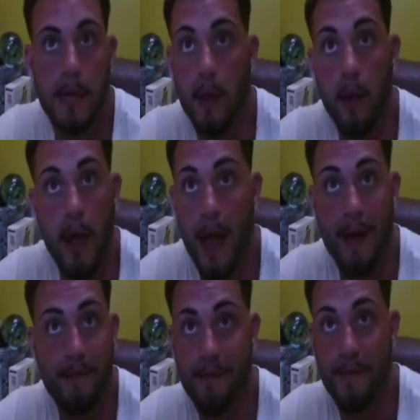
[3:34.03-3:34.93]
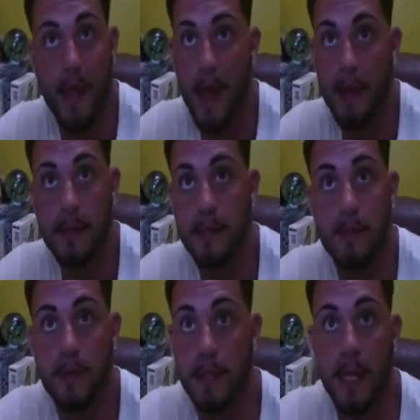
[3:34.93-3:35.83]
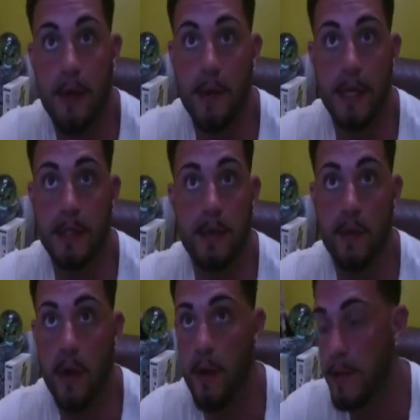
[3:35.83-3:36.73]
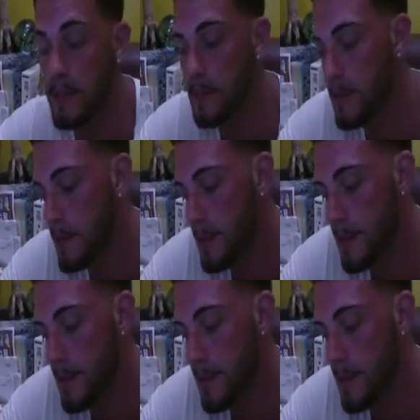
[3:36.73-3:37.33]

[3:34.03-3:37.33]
They all have that supposedly nowadays in new cars.